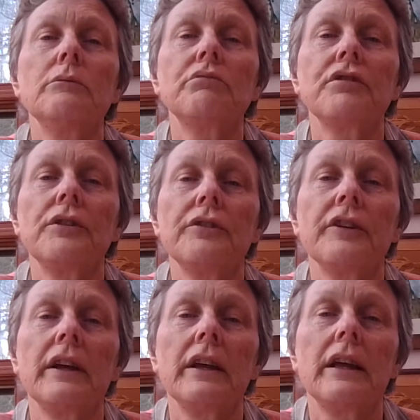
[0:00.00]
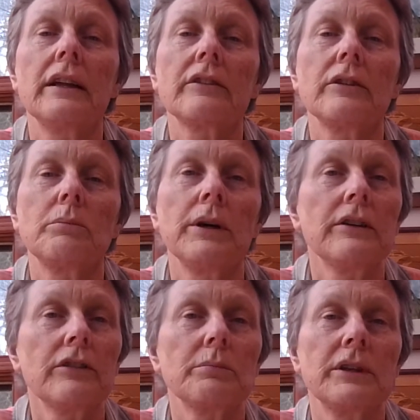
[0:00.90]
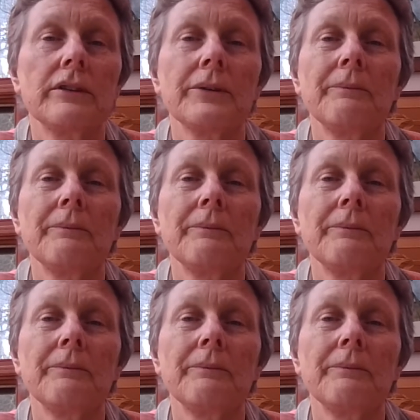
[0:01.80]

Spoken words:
proof, guilt, and punishment,